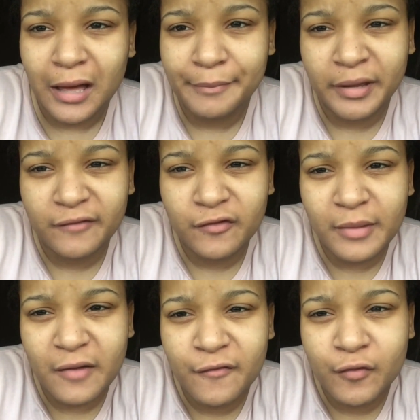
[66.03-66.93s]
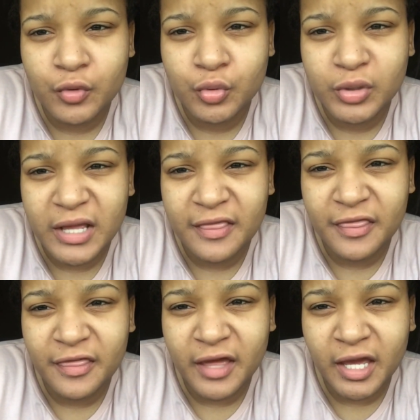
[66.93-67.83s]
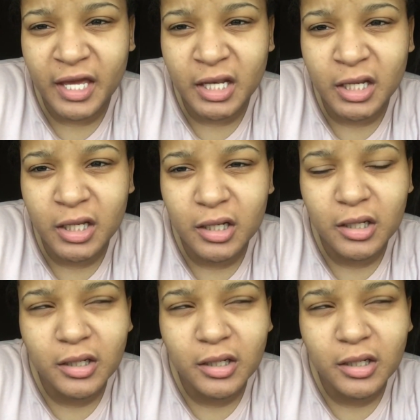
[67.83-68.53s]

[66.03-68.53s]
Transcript: I paid for my food and then